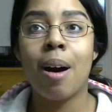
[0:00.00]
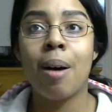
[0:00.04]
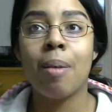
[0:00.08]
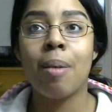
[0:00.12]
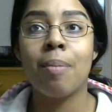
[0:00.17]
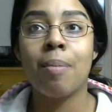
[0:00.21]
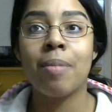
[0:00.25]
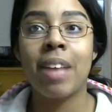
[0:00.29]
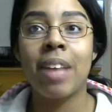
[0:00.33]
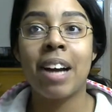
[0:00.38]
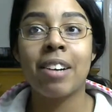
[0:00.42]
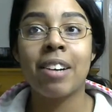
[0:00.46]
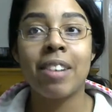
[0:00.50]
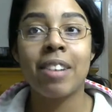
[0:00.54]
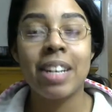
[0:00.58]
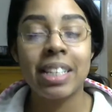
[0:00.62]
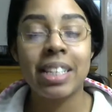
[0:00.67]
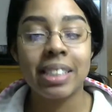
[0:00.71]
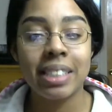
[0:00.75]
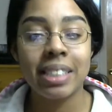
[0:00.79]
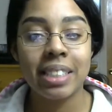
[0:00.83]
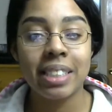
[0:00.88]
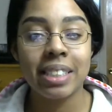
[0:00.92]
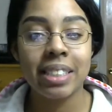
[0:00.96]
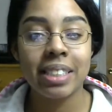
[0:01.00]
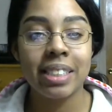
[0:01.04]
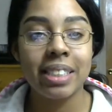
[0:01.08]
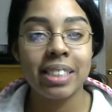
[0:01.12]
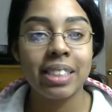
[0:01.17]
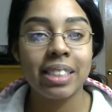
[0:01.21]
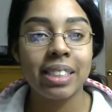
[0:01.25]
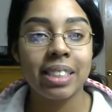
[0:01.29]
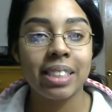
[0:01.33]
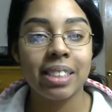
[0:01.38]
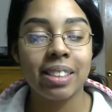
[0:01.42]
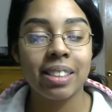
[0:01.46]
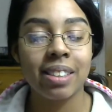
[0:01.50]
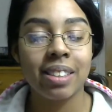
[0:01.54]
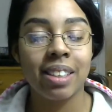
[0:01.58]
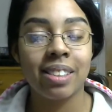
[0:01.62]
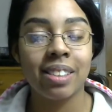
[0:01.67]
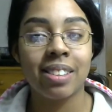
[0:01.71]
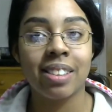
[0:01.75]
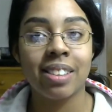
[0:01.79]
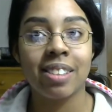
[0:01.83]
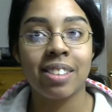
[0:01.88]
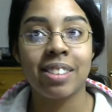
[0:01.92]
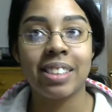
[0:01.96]
that craziness didn't
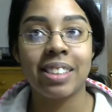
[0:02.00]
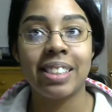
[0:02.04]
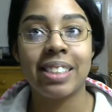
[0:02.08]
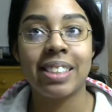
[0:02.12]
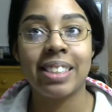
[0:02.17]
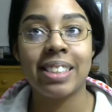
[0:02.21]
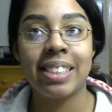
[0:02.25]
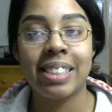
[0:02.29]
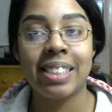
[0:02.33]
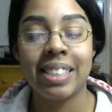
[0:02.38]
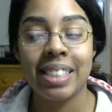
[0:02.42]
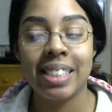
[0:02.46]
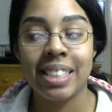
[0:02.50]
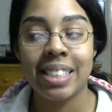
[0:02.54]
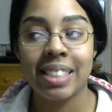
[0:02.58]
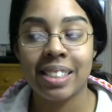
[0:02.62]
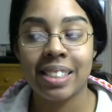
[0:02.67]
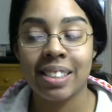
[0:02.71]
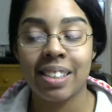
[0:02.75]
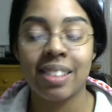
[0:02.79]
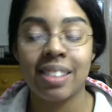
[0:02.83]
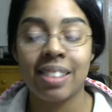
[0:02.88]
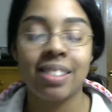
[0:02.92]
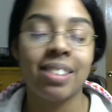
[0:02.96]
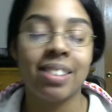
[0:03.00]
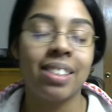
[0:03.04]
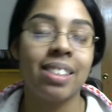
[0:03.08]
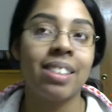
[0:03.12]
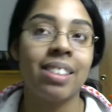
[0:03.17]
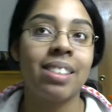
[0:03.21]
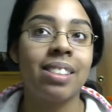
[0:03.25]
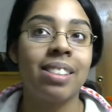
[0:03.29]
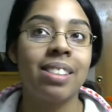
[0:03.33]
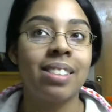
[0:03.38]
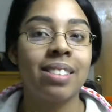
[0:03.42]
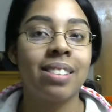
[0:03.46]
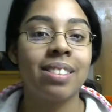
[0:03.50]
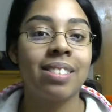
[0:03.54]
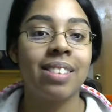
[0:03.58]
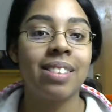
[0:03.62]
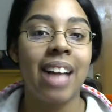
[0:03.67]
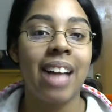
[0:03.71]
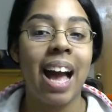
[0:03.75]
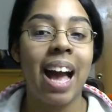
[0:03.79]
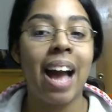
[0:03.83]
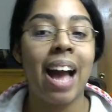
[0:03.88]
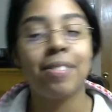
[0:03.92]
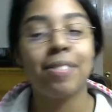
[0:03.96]
necessarily cease until
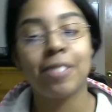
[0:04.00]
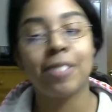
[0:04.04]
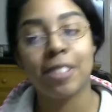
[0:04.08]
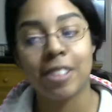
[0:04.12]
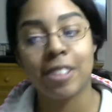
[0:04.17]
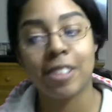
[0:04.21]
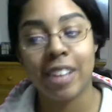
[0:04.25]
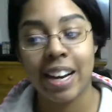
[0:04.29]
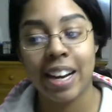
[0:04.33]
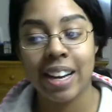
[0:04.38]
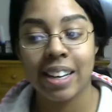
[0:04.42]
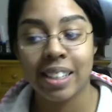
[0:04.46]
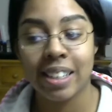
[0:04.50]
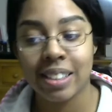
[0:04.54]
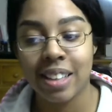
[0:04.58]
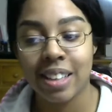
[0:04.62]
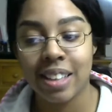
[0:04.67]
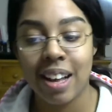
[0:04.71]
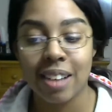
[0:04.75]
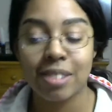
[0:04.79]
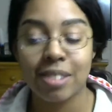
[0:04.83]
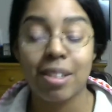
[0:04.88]
after 8 o'clock.